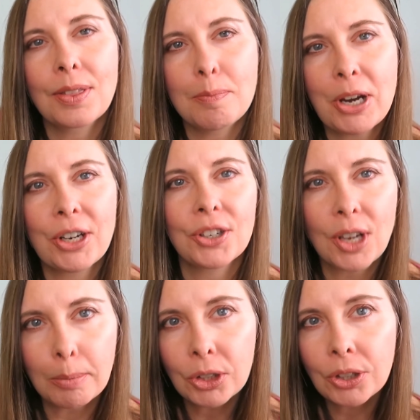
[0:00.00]
the Merrick
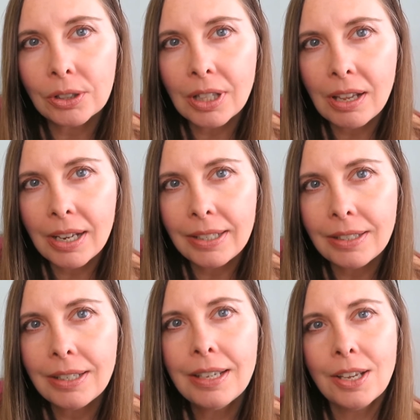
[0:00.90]
Double Your
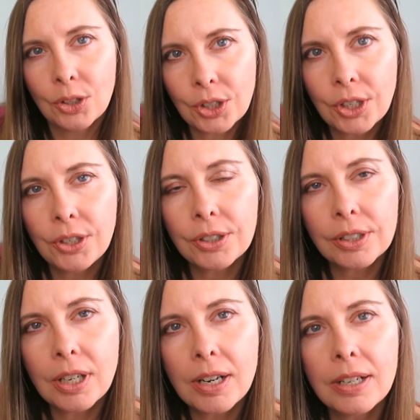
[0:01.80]
Line
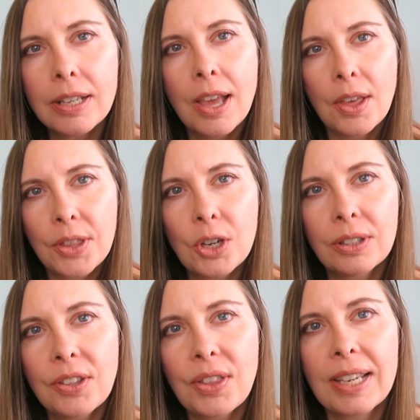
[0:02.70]
secured card. The only